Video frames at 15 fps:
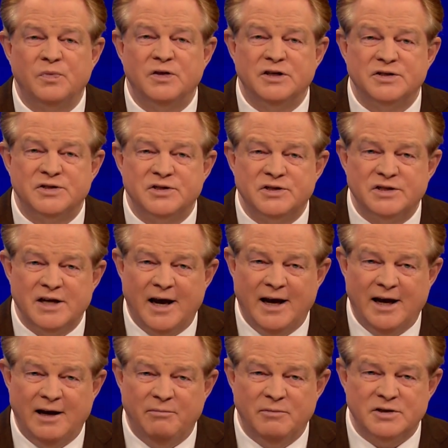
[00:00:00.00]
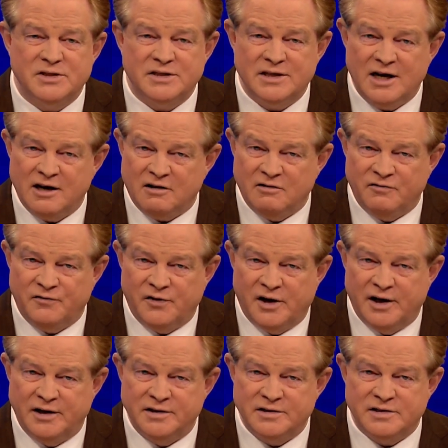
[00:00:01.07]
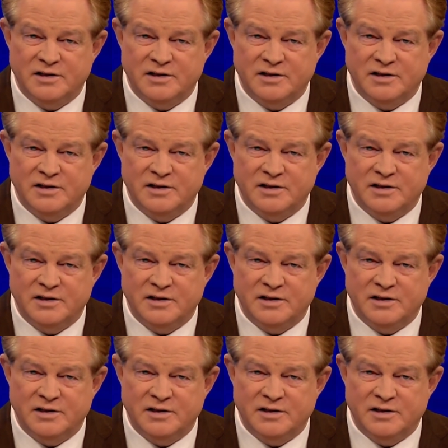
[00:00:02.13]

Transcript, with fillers: The same sacrifice